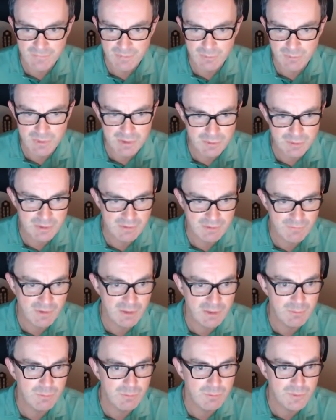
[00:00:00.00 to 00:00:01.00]
we could if I
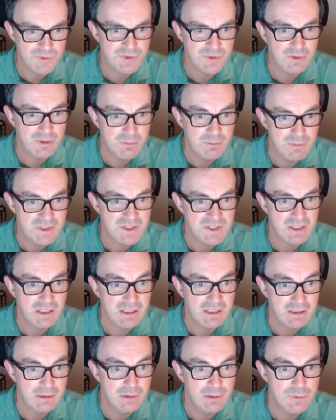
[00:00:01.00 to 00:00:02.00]
wasn't going to
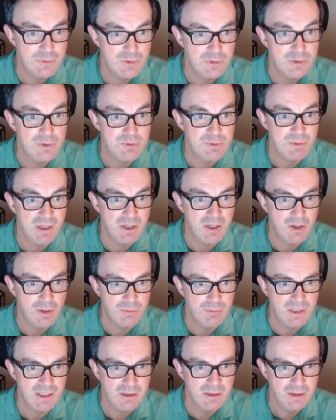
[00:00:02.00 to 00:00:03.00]
misclick and lose my
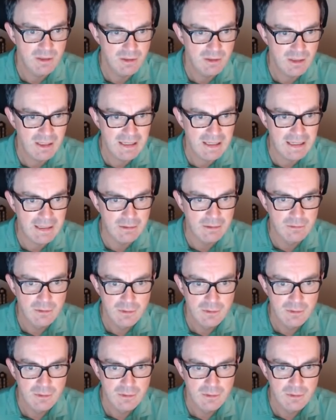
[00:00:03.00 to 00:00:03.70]
army. Ah!